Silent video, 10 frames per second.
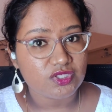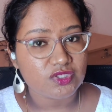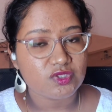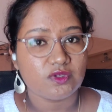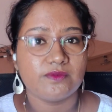
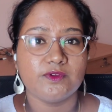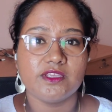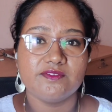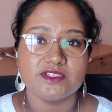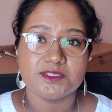So if you
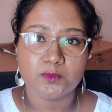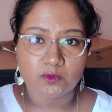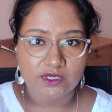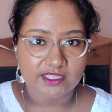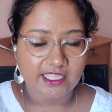give a
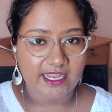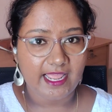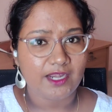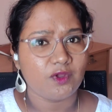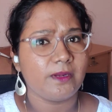spoon in their
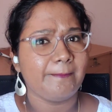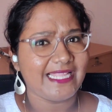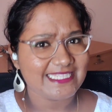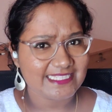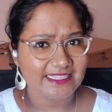hand, or a
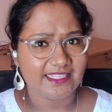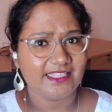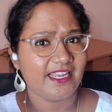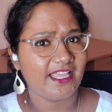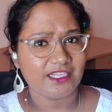pencil that
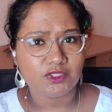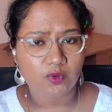they like